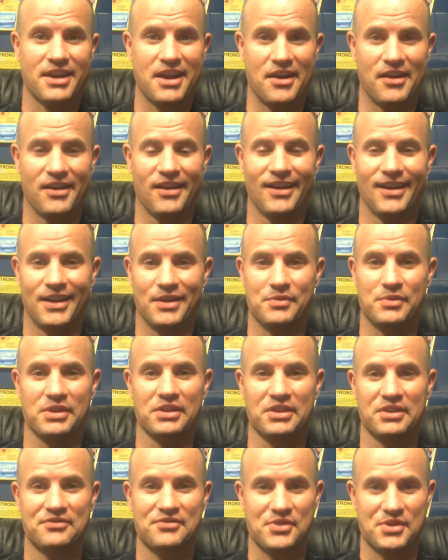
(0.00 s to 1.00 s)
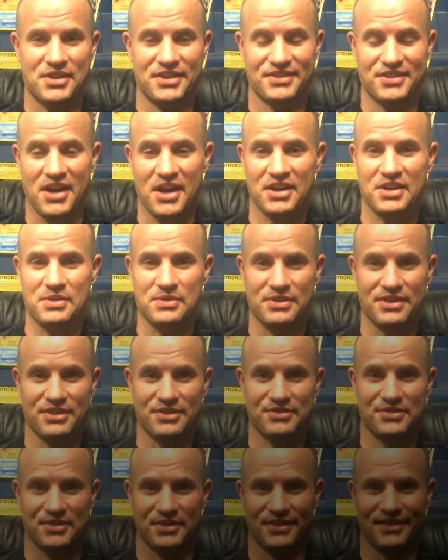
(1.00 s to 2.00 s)
Kara, and we look forward to talking with
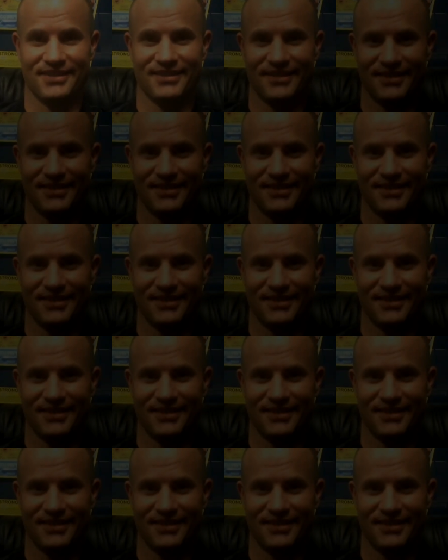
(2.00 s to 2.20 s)
you soon.